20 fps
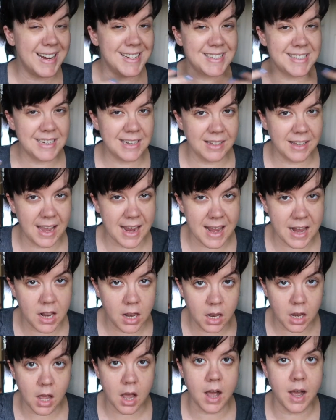I sell a
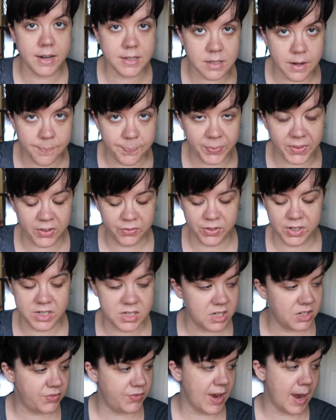lot of
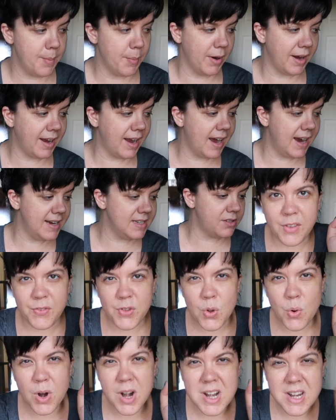vintage fabric. Guys, if
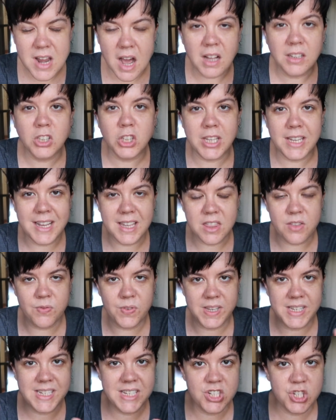you are not looking at the
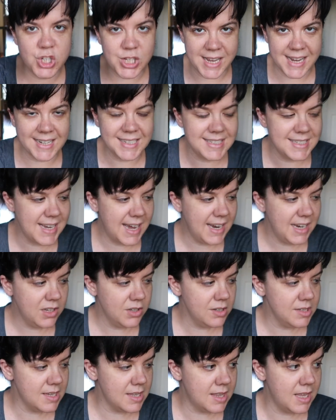vintage
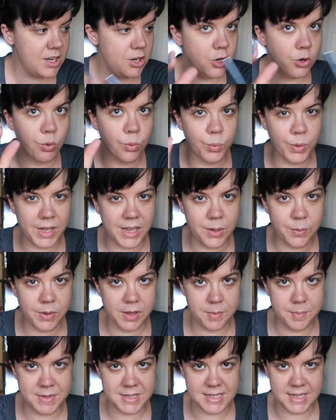textiles, then you're really
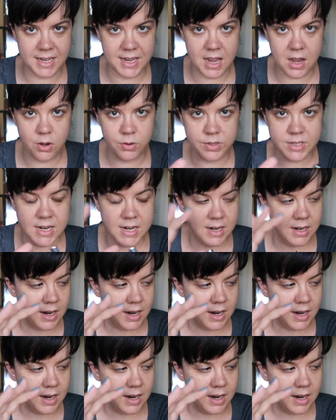missing out.